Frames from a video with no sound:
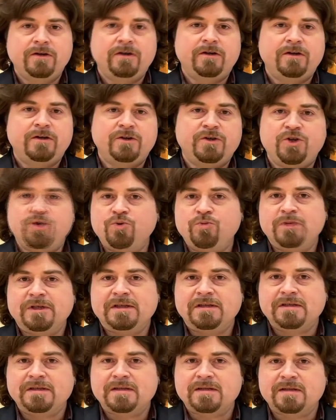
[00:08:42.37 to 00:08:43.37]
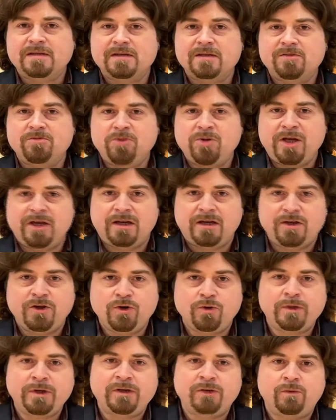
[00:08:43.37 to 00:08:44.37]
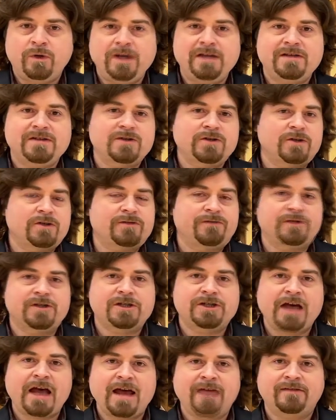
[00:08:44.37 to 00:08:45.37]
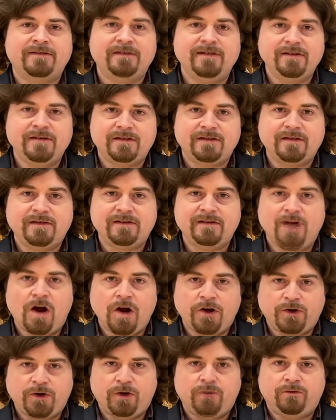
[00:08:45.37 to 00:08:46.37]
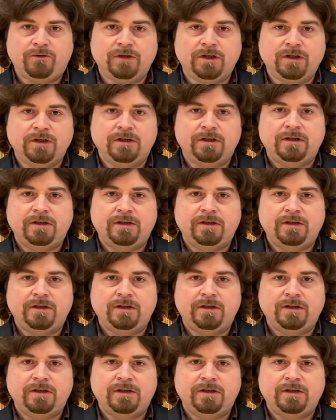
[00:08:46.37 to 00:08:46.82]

Humans being human, we search for chances to start over.